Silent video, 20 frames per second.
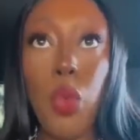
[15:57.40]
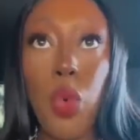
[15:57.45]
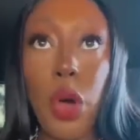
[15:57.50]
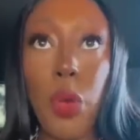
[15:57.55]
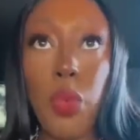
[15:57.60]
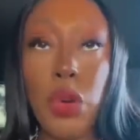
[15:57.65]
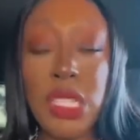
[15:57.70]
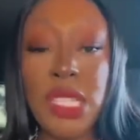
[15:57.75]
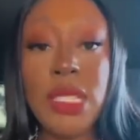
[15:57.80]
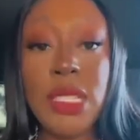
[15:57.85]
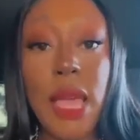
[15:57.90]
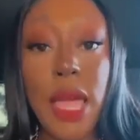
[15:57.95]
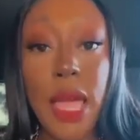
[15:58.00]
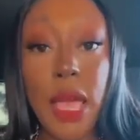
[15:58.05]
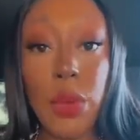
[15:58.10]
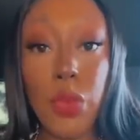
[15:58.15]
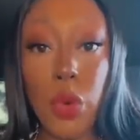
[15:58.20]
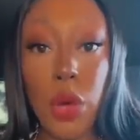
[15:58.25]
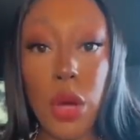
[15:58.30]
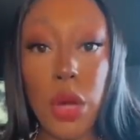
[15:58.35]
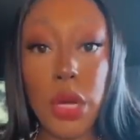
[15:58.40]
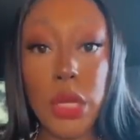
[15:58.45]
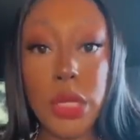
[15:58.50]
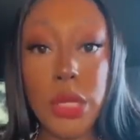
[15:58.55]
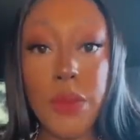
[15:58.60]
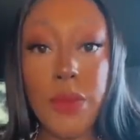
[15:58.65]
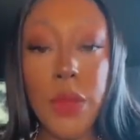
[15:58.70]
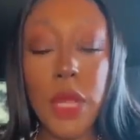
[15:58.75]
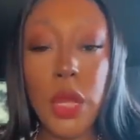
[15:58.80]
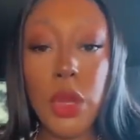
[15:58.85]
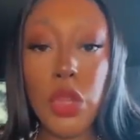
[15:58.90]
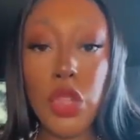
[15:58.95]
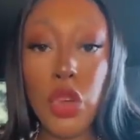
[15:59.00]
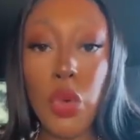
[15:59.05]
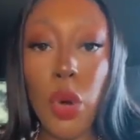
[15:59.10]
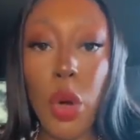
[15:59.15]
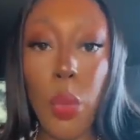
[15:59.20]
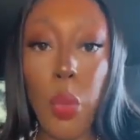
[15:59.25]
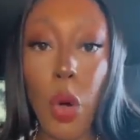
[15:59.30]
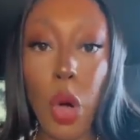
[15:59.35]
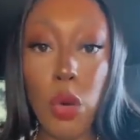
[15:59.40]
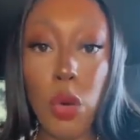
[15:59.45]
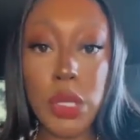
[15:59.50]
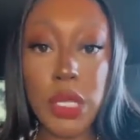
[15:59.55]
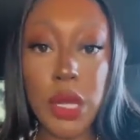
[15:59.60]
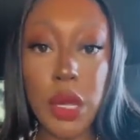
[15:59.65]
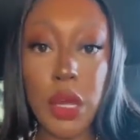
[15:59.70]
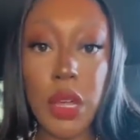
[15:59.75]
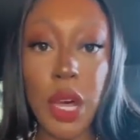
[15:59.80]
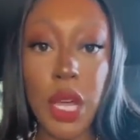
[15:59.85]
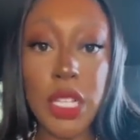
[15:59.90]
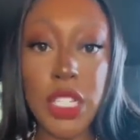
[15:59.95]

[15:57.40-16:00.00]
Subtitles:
what was said was, you awoke to